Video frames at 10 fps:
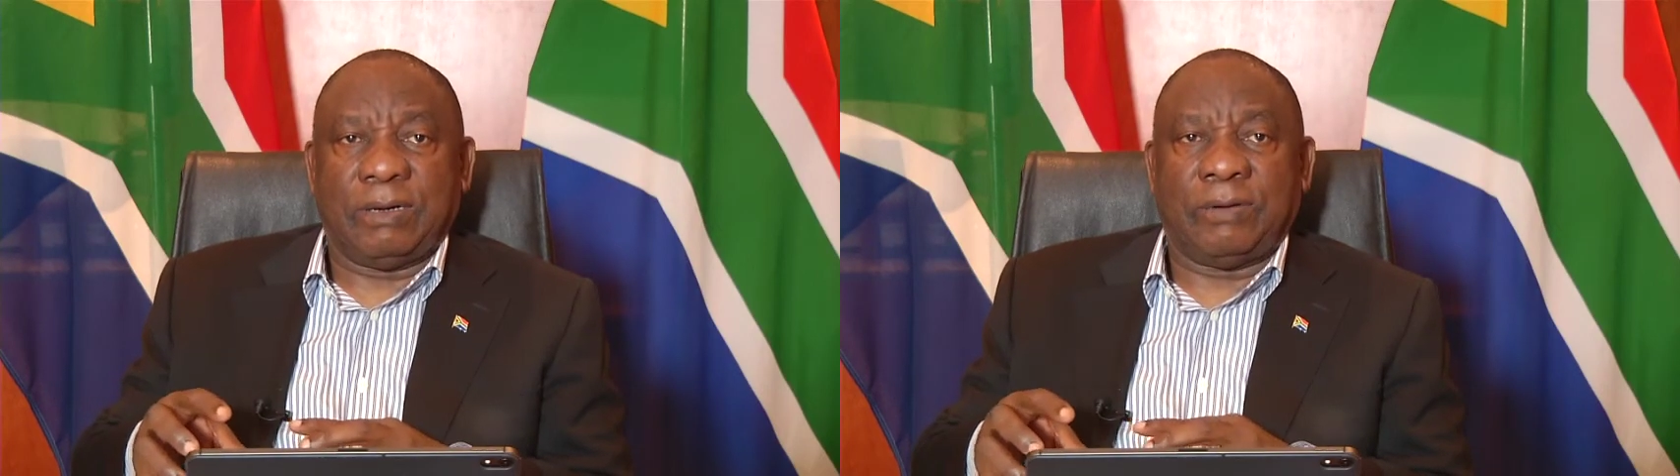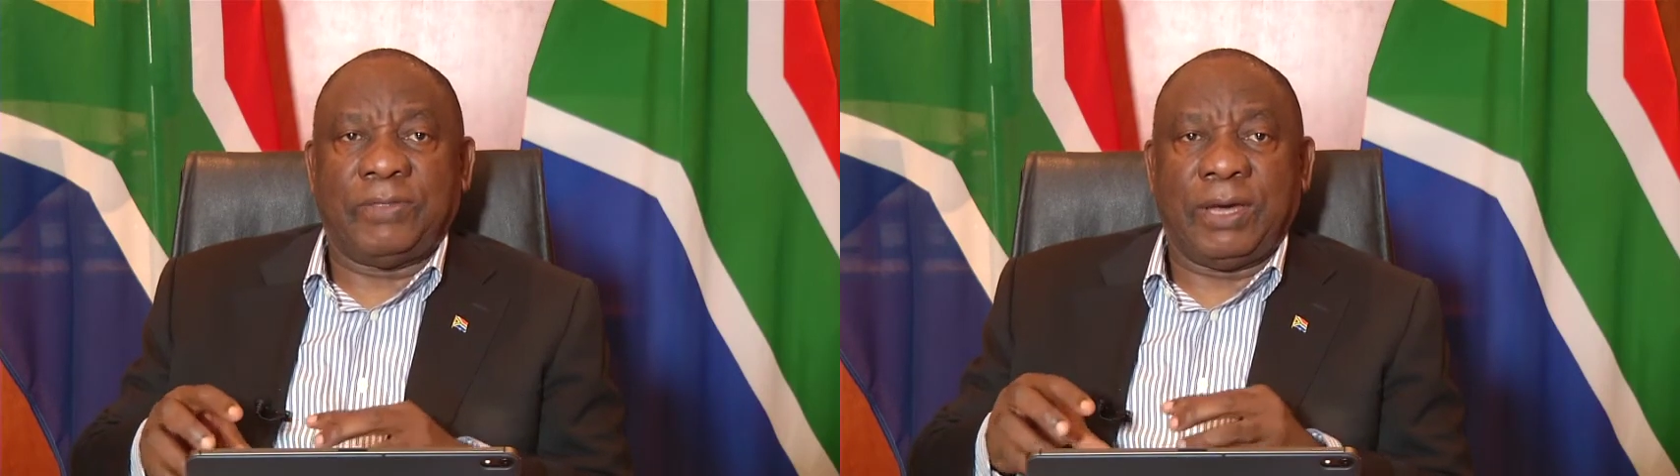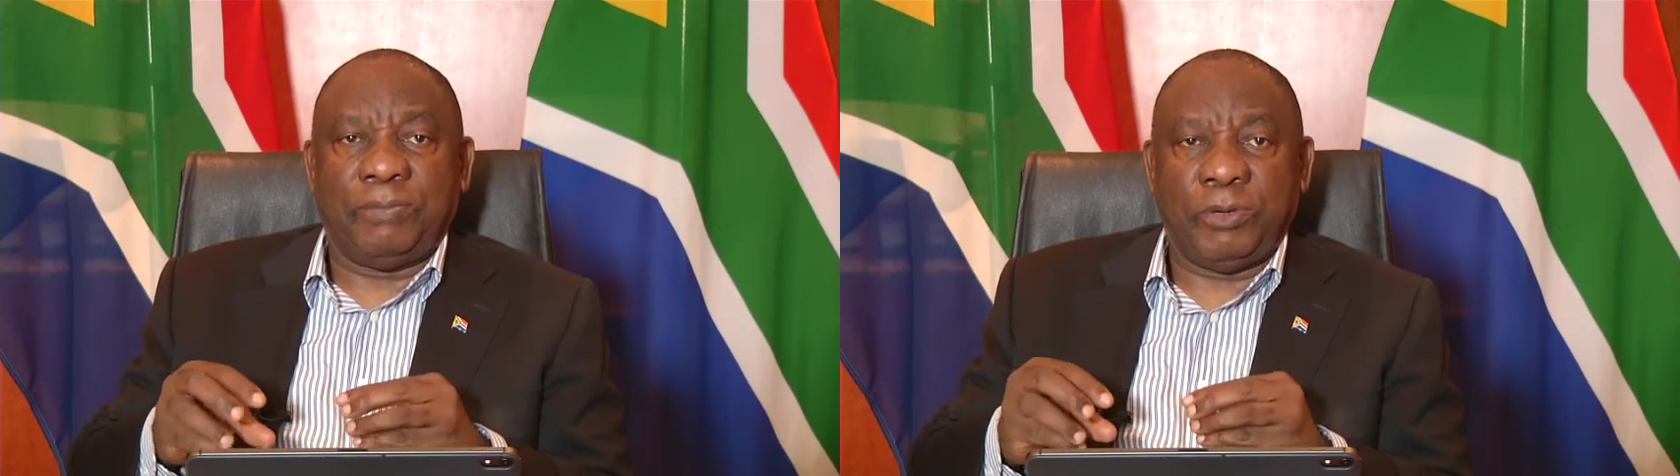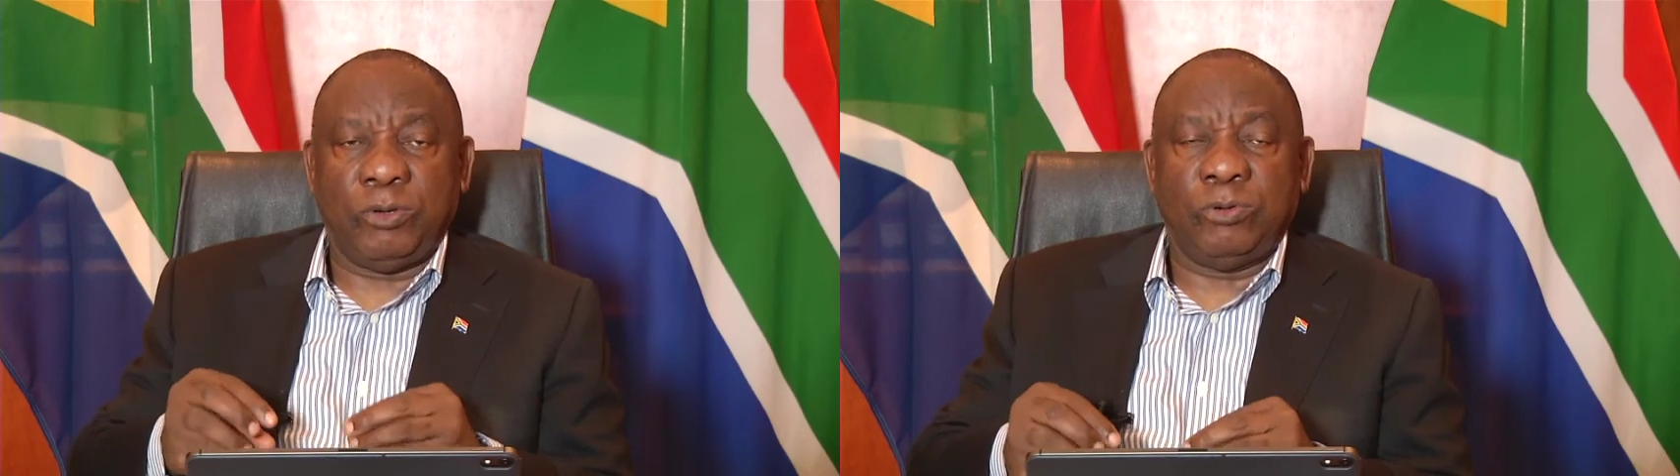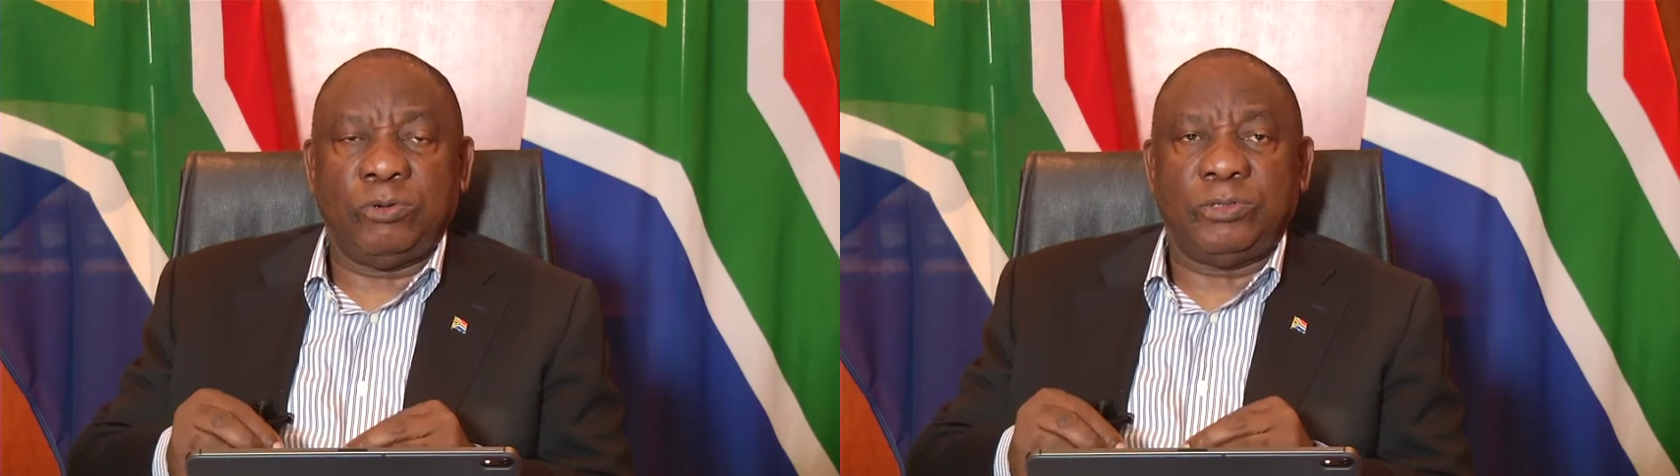of the
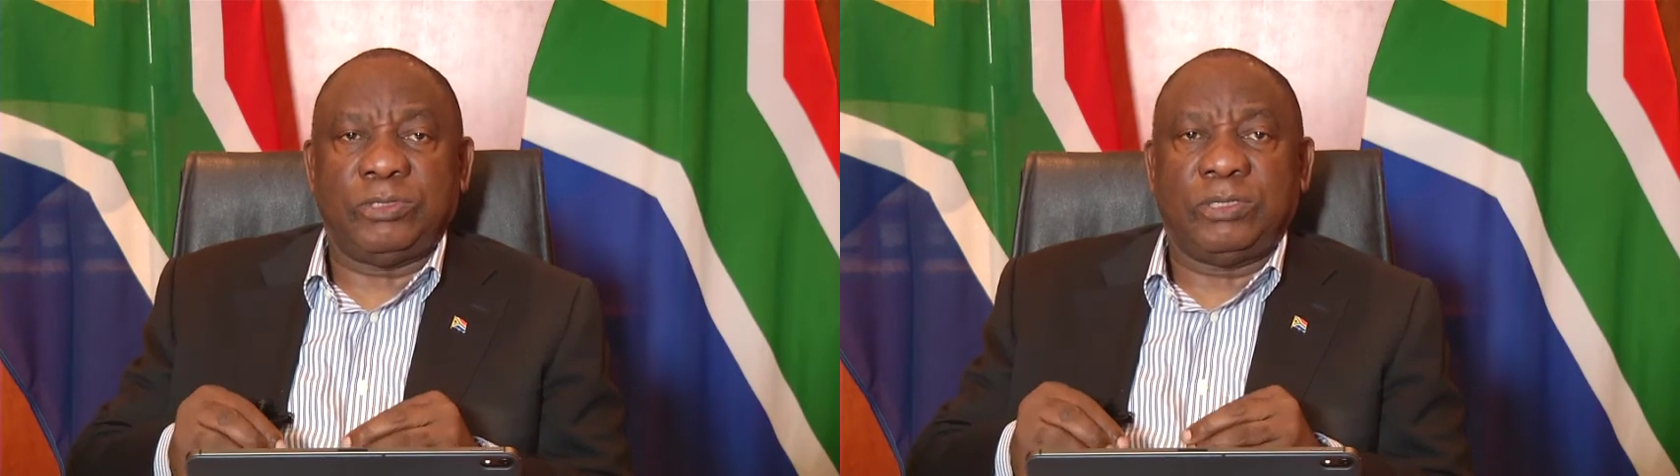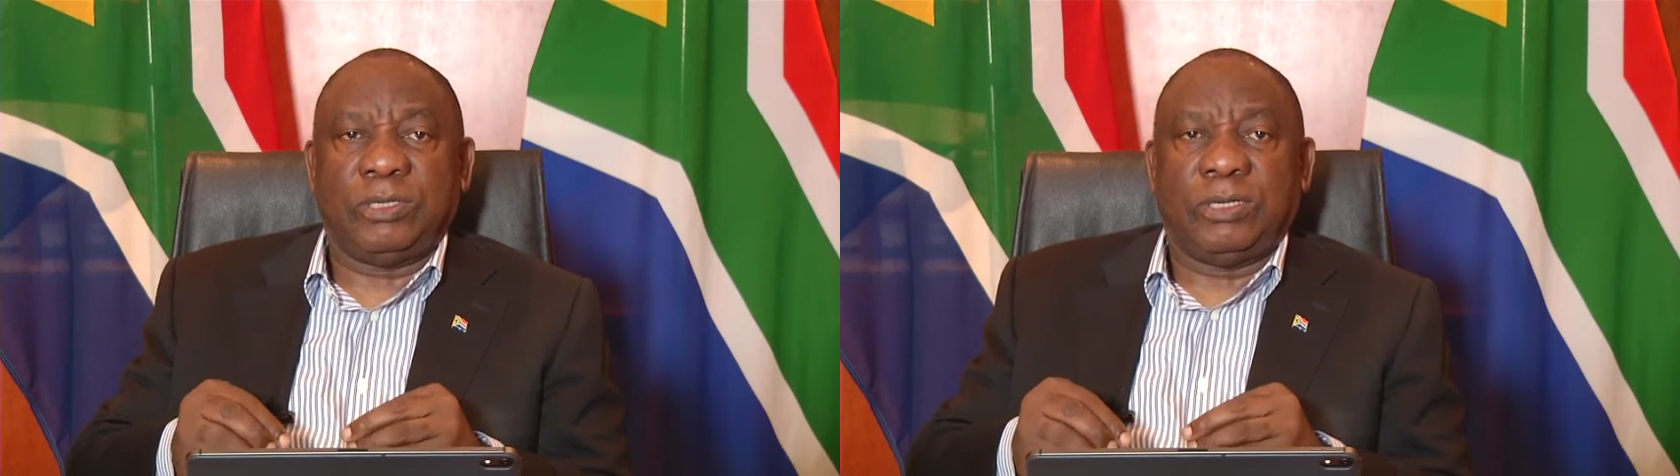abuse